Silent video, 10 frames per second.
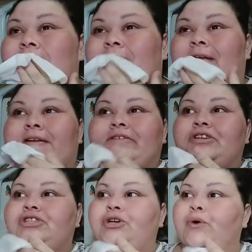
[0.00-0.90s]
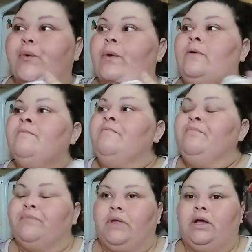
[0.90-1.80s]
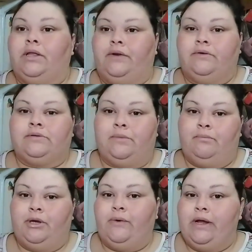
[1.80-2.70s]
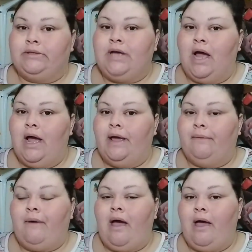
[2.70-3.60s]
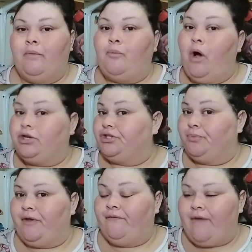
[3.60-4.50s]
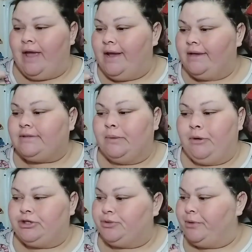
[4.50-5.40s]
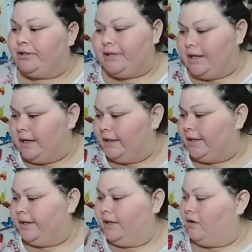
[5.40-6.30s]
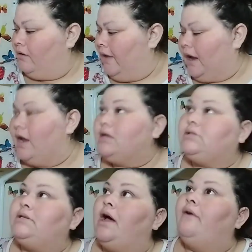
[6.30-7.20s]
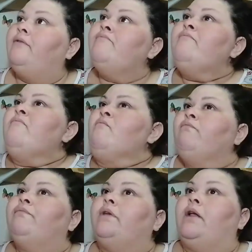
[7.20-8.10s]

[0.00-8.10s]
I needed to do a little some beauty time. I washed my face, I brushed my teeth, I did all that kind of stuff.